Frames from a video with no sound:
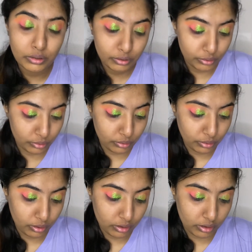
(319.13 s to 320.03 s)

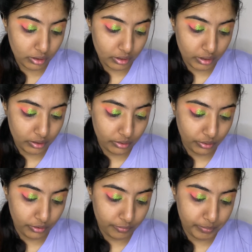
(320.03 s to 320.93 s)
Not again a
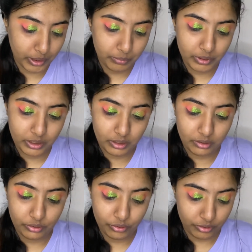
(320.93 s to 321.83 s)
lot of
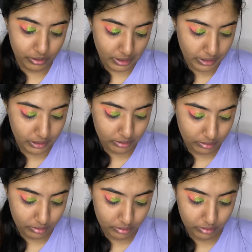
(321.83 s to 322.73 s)
pigmentation like
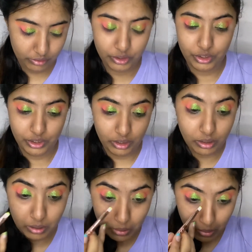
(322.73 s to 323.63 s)
the green
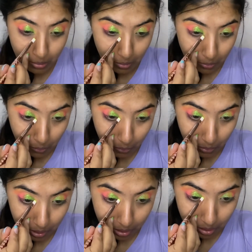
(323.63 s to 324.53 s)

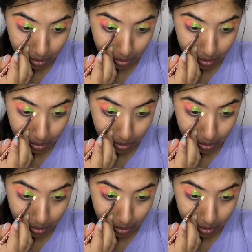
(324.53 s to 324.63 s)
one,